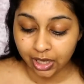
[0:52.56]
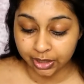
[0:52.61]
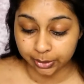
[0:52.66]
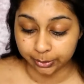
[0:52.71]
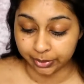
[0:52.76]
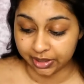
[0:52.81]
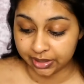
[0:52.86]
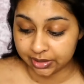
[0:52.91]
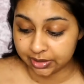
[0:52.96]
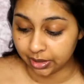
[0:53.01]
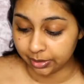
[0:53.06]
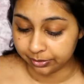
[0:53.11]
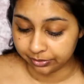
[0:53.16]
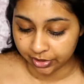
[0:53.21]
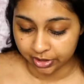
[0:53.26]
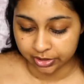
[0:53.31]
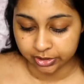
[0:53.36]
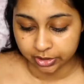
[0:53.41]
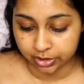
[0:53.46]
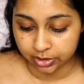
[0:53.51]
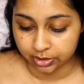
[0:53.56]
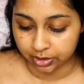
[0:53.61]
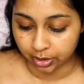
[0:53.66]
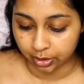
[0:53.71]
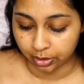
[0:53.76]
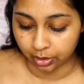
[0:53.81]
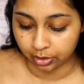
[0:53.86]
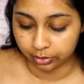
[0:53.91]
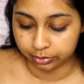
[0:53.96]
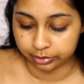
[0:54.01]
Anyways, I'm first going to
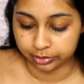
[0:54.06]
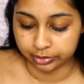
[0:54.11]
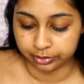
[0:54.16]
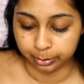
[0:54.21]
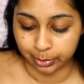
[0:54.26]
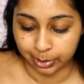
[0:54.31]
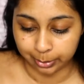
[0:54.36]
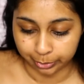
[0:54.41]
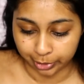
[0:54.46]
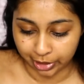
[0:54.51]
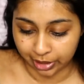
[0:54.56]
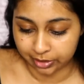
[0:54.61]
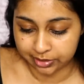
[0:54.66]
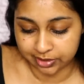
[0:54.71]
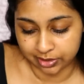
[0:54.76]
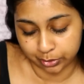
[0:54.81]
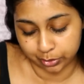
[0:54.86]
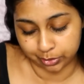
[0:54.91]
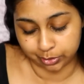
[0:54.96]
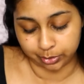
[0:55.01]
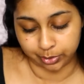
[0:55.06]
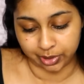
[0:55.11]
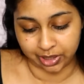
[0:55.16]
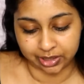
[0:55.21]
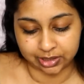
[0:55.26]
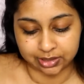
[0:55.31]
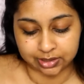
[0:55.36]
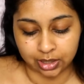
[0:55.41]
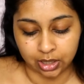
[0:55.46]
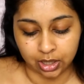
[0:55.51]
start off with my brows as
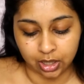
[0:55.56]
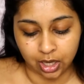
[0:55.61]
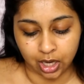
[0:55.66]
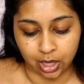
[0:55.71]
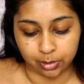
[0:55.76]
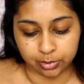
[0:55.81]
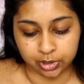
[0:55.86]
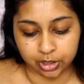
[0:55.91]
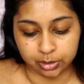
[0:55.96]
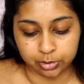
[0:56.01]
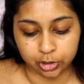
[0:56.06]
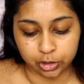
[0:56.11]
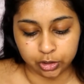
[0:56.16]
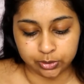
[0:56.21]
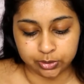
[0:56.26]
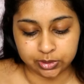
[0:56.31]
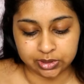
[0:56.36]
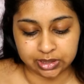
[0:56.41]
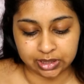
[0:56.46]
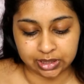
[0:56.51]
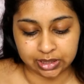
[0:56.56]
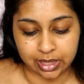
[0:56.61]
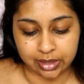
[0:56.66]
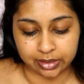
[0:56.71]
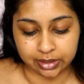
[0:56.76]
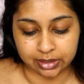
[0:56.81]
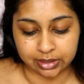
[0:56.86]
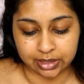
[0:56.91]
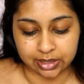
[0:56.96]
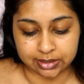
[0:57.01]
always. I'm going to be using
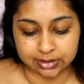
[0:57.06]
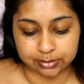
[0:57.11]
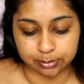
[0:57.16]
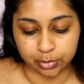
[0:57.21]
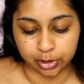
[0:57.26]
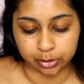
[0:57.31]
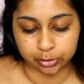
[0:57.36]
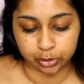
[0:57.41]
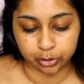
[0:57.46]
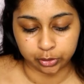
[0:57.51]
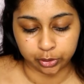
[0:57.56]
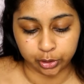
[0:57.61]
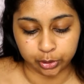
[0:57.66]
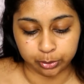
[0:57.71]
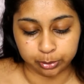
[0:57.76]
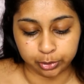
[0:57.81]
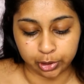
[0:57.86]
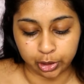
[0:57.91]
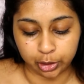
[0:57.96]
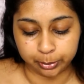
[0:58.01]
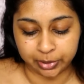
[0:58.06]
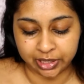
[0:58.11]
the NYX Micro Brow